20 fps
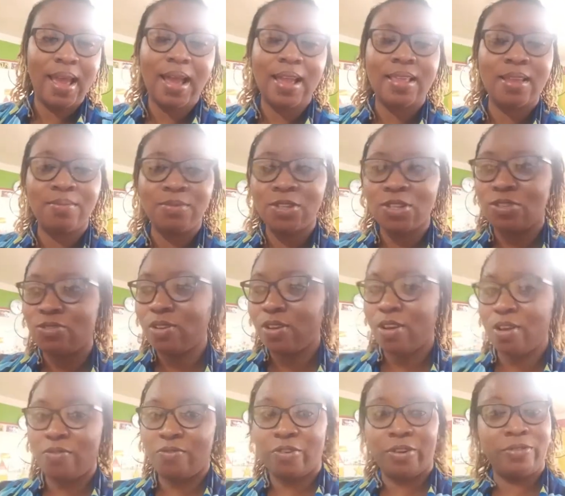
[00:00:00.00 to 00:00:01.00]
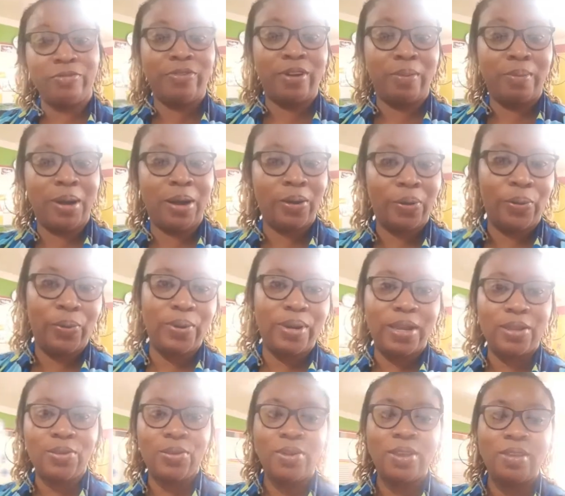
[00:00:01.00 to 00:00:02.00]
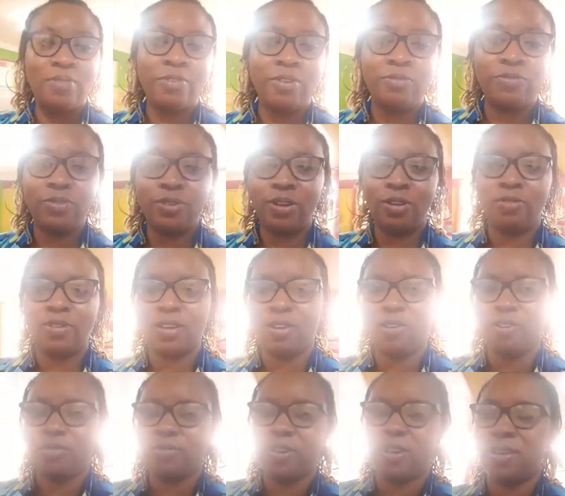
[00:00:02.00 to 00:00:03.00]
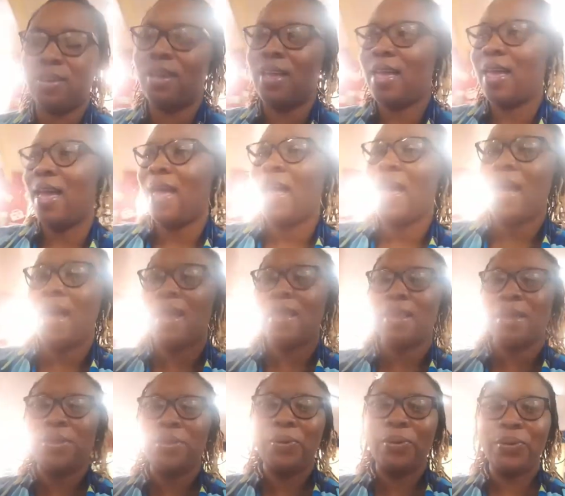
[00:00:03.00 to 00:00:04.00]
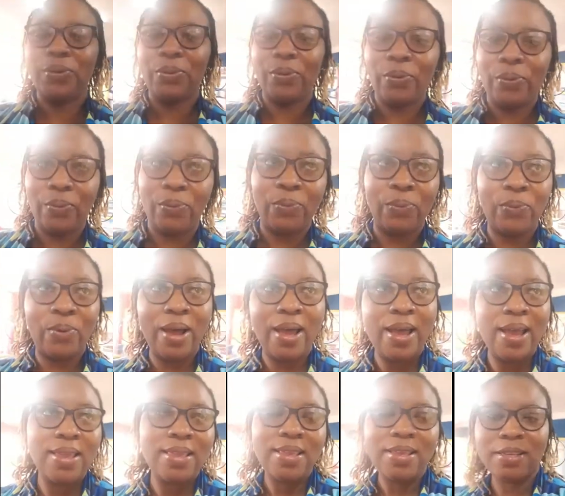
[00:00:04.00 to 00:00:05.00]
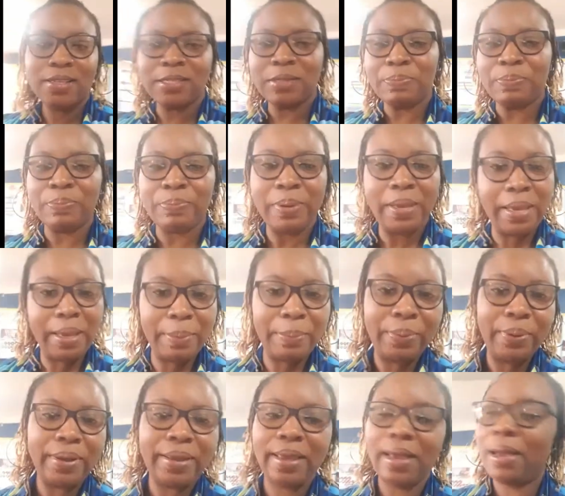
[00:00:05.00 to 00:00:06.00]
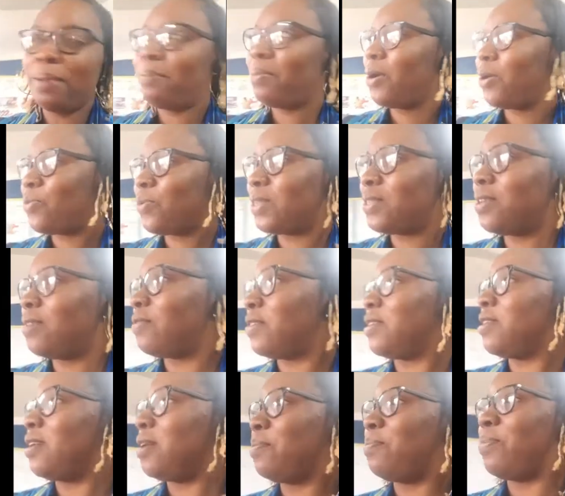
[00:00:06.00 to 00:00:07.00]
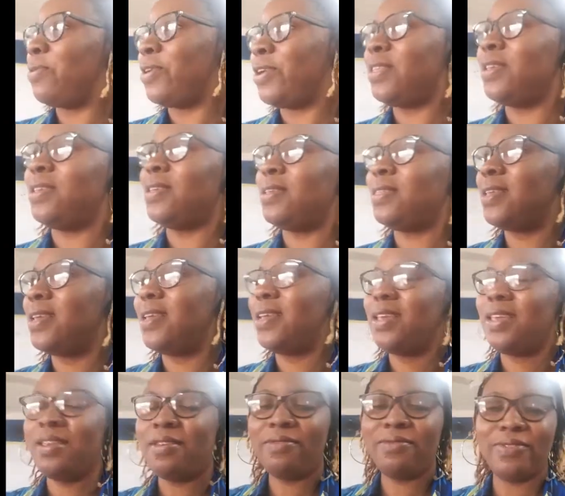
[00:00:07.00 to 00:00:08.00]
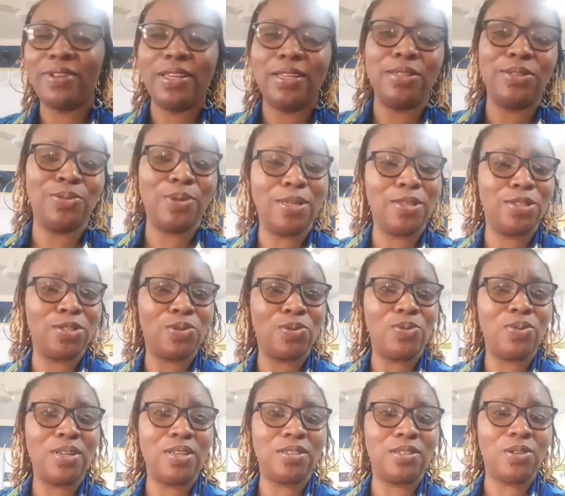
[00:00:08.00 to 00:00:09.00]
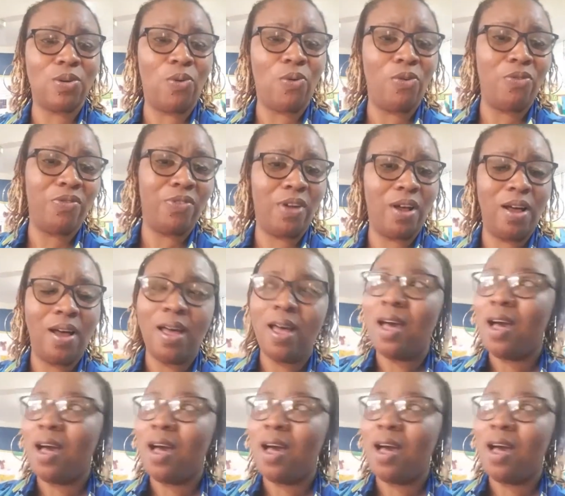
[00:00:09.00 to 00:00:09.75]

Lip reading: And I'm just recovering from a cold. I don't even fully recover. And I don't know why these people can burn whatever they are burning in the evenings when school is over.